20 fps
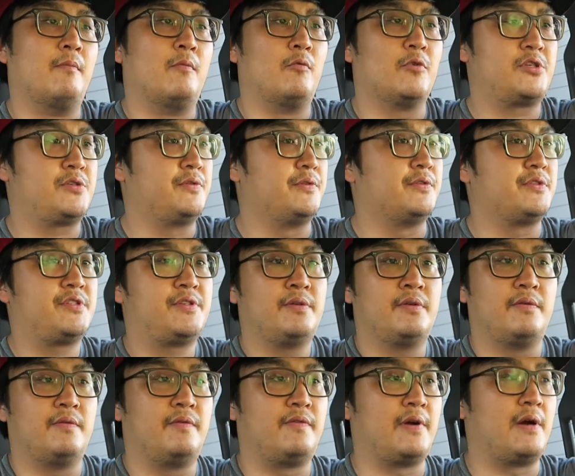which was
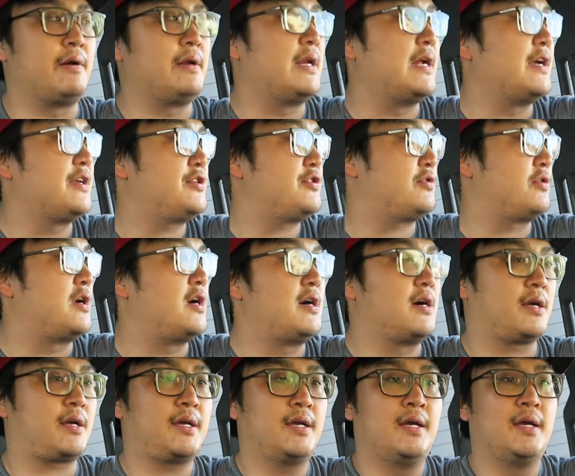very nice
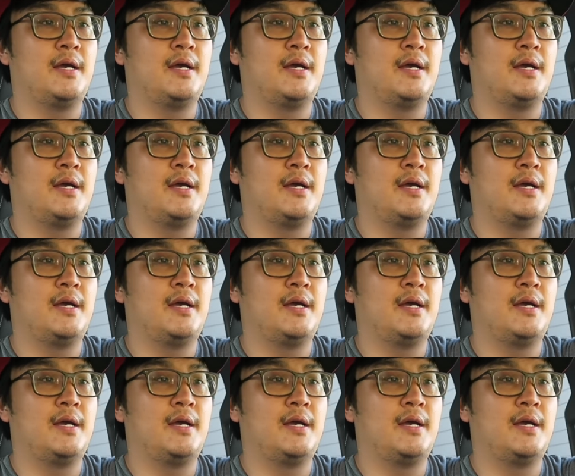truck.